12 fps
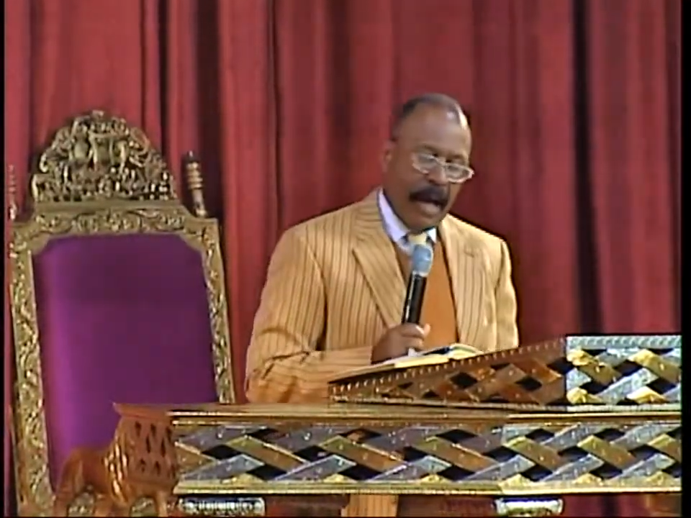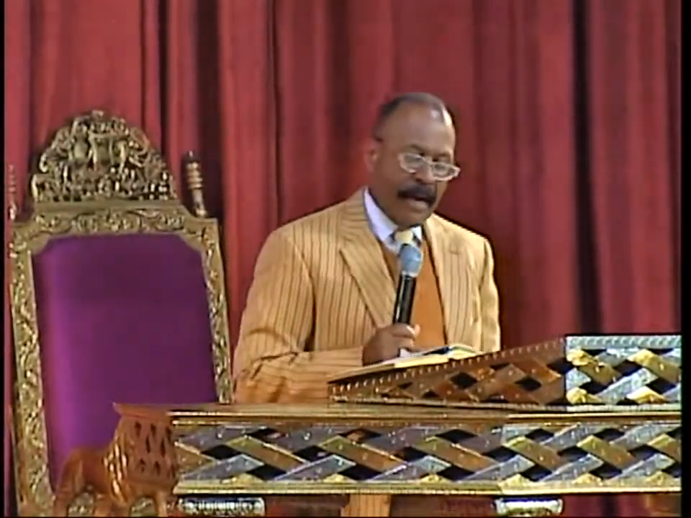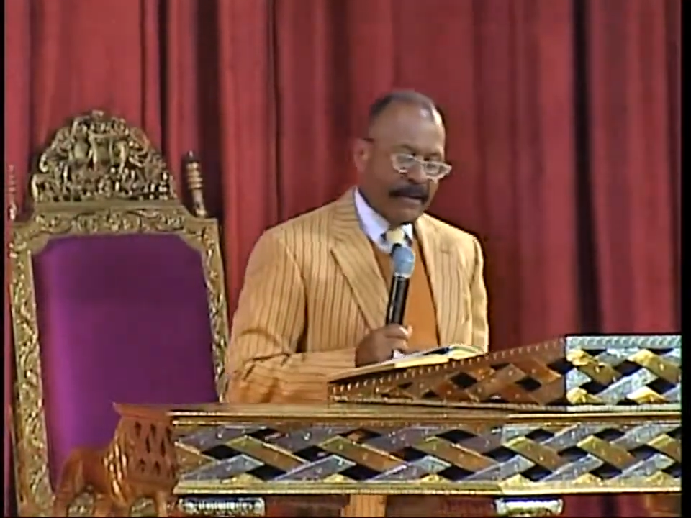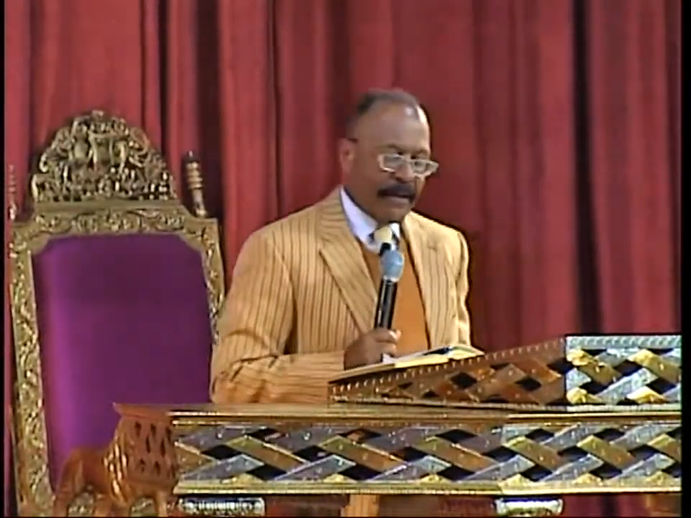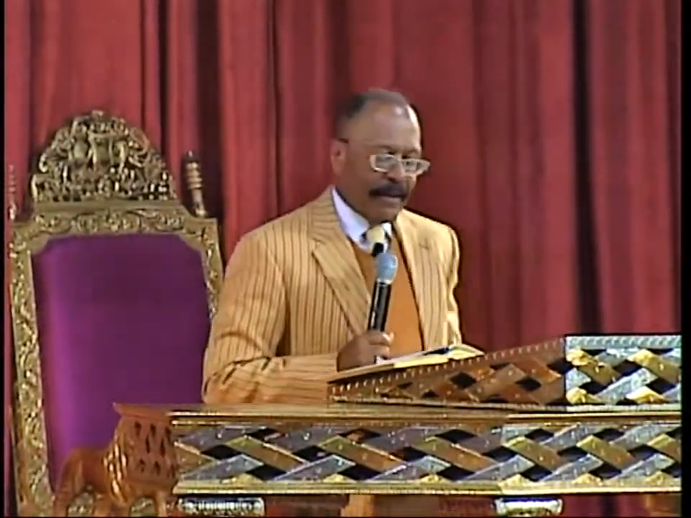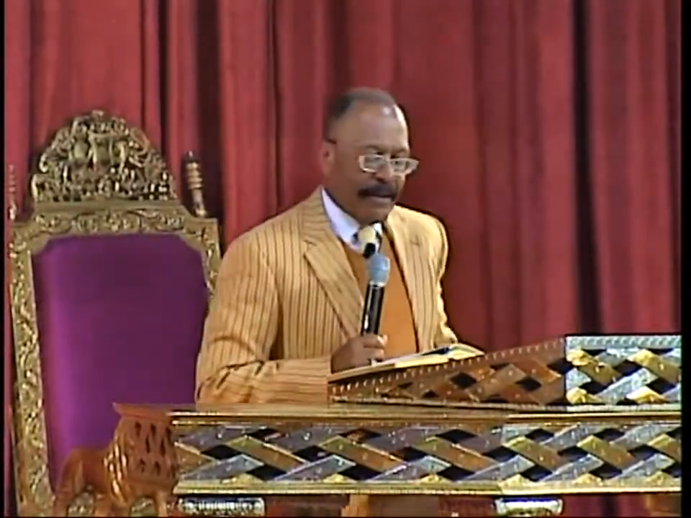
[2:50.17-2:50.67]

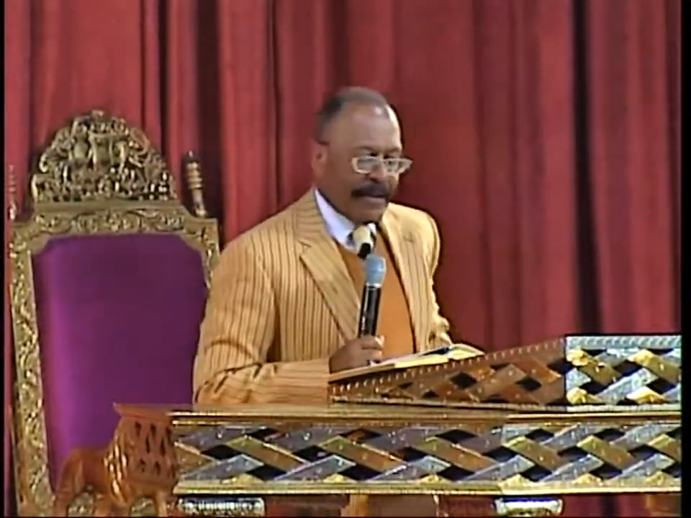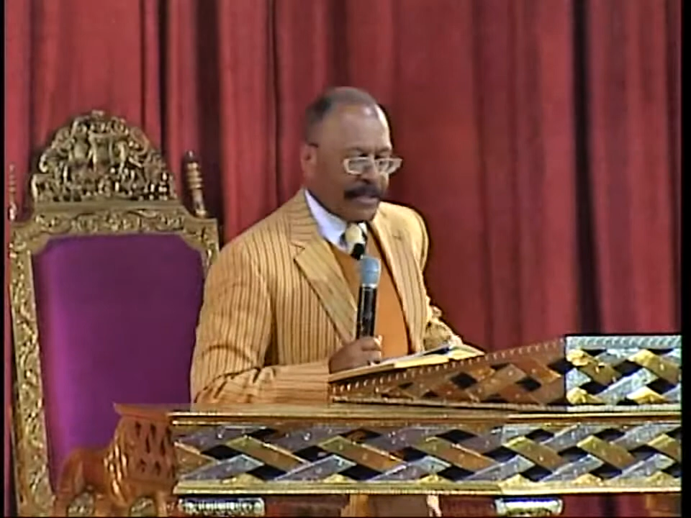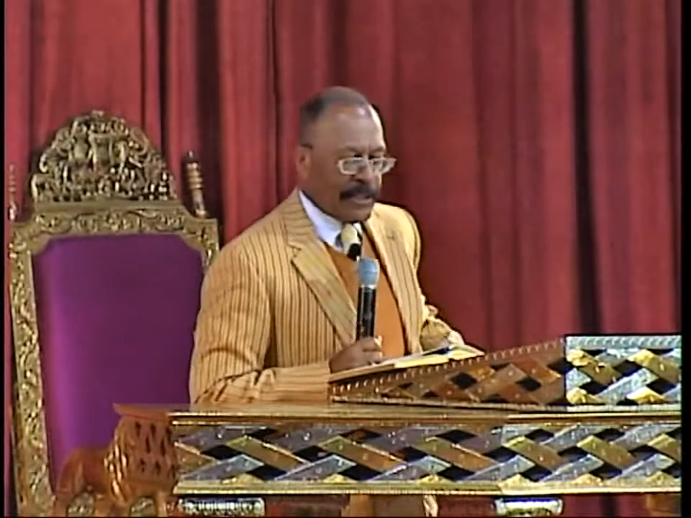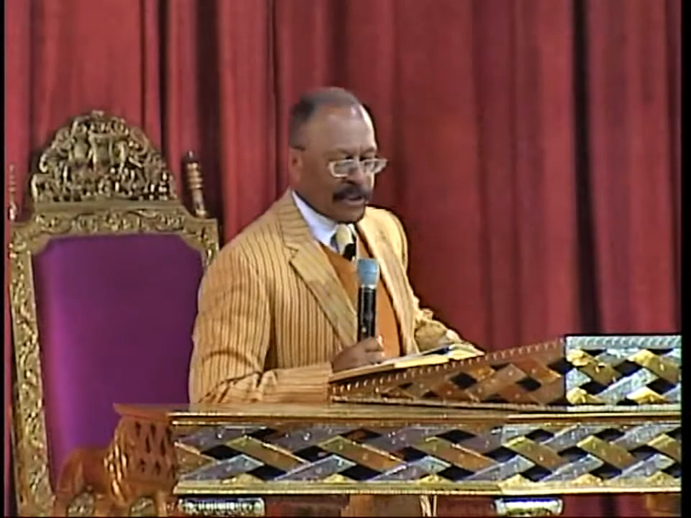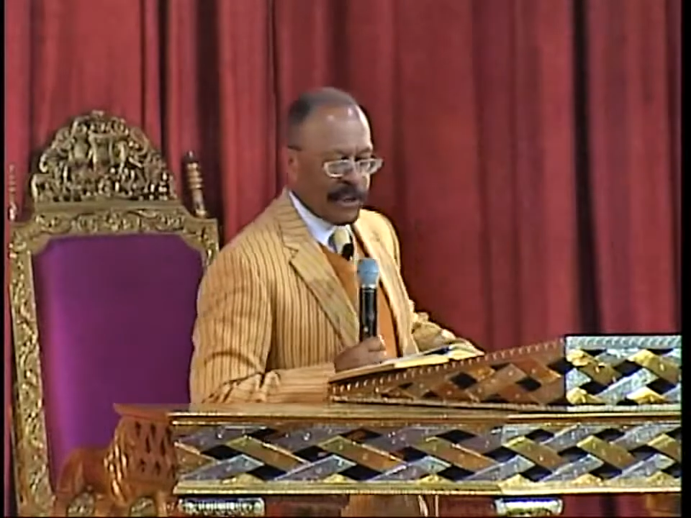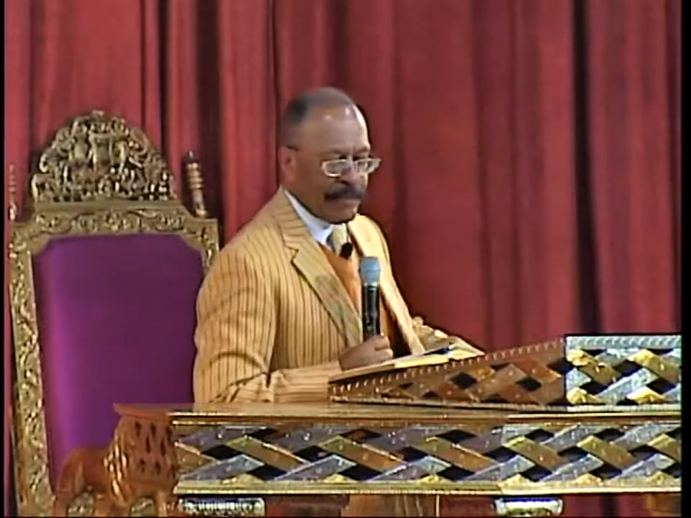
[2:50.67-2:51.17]
I think,
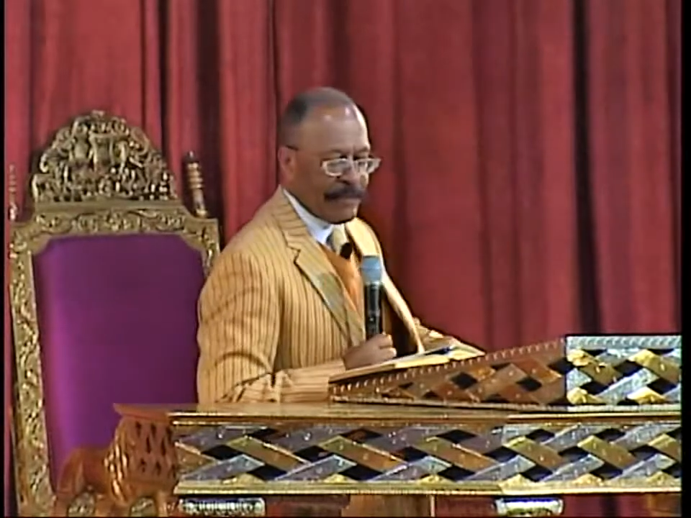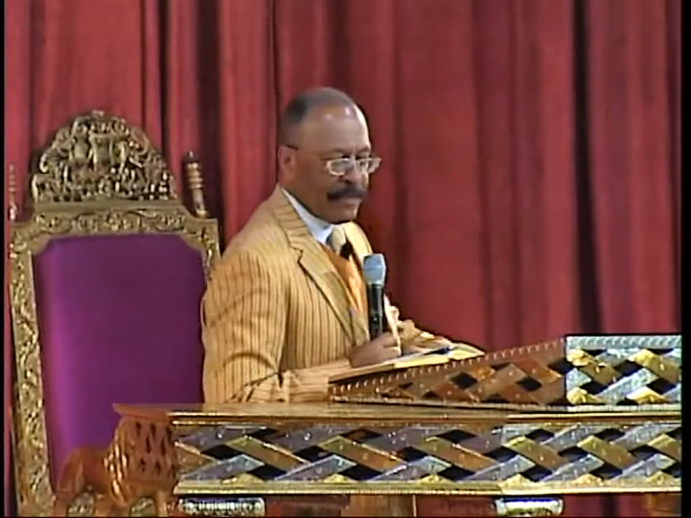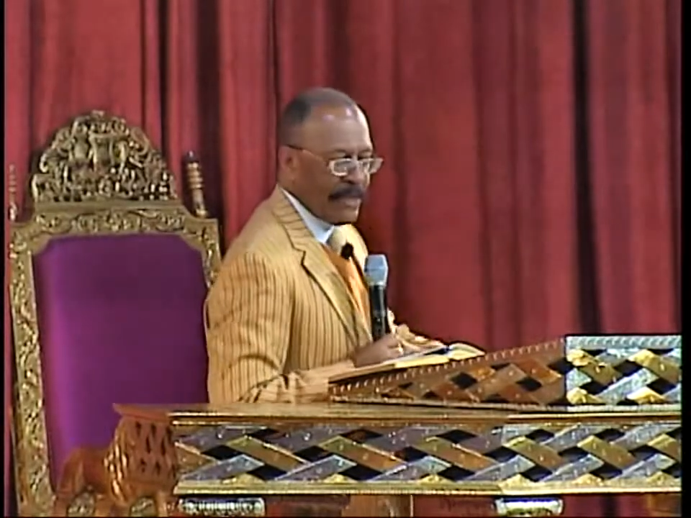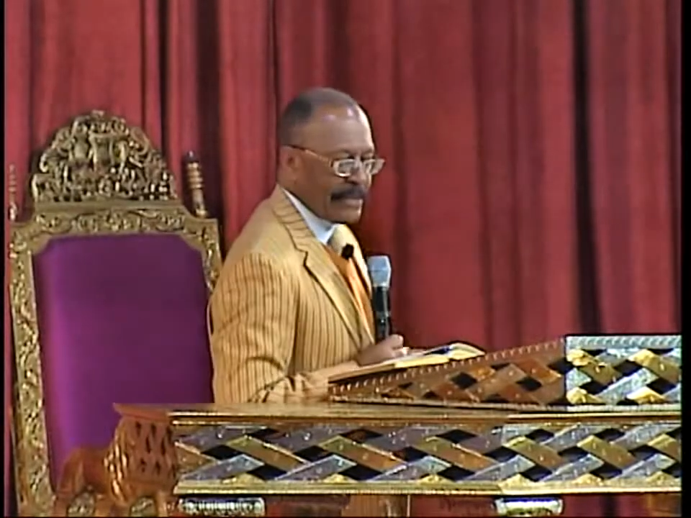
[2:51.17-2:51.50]
ladies and gentlemen,